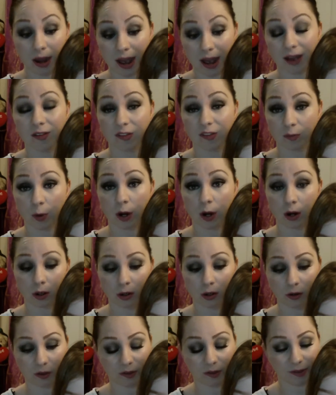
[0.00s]
It has
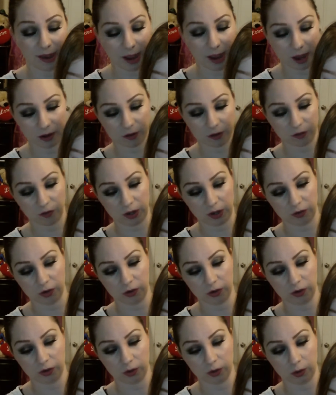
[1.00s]
sparkles. It's Anna's
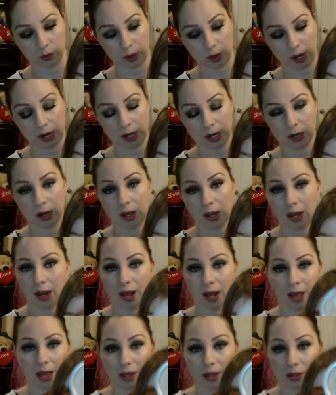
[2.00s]
favorite too, right?
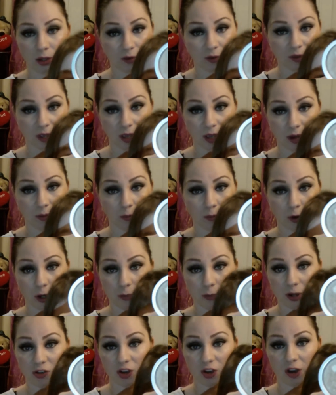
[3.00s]
Use it
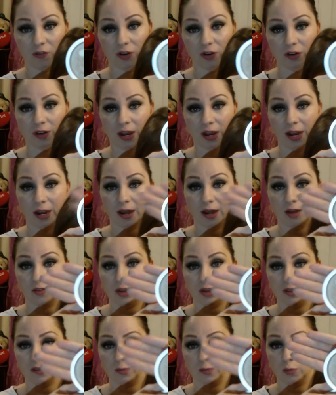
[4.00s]
pretty much every day.
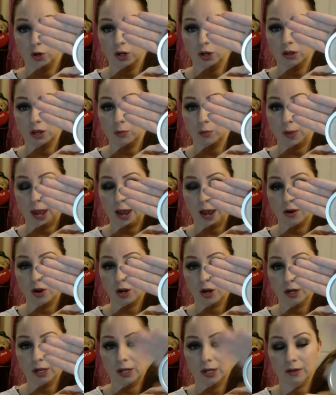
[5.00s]
I've hit some pretty good pan
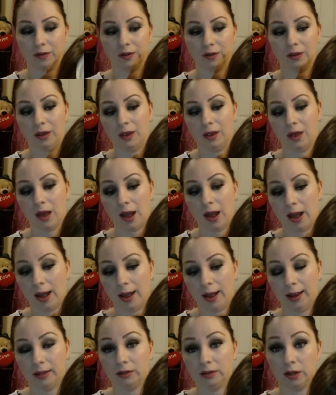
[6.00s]
on it.
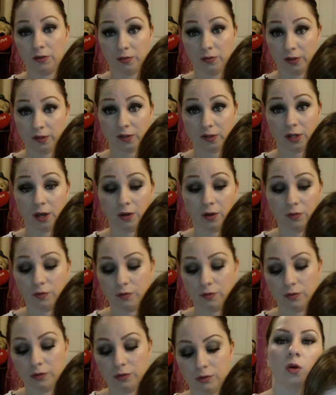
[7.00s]
I love this
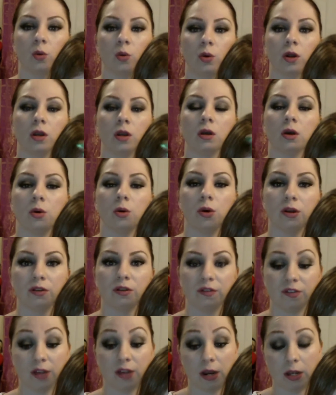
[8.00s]
stuff. So we're going to go on
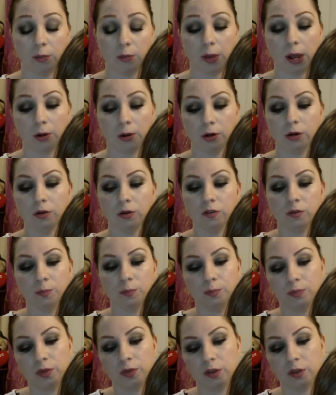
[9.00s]
to setting powders.